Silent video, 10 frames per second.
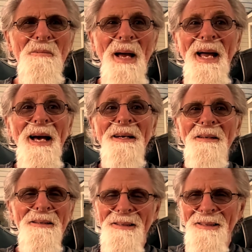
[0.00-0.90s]
Man,
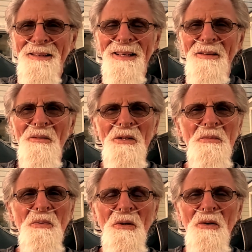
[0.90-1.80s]
it
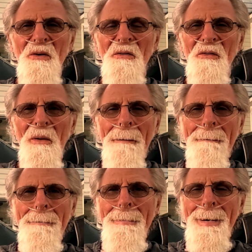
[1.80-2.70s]
was beautiful.
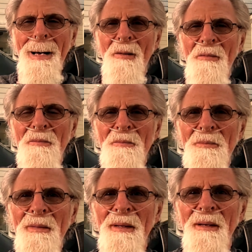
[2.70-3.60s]

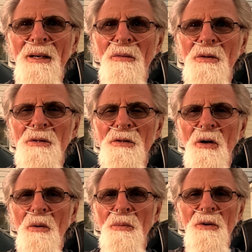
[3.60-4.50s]
It was
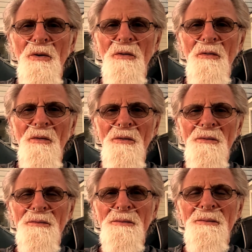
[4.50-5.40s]
so beautiful,
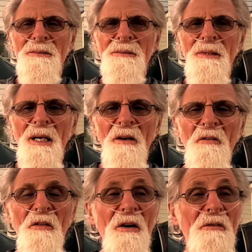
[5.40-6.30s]
and it
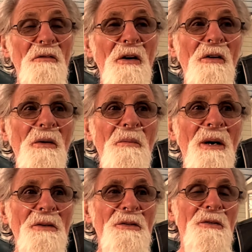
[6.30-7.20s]
felt very
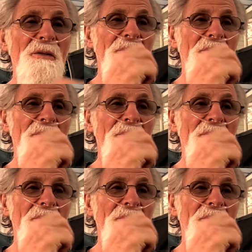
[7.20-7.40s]
much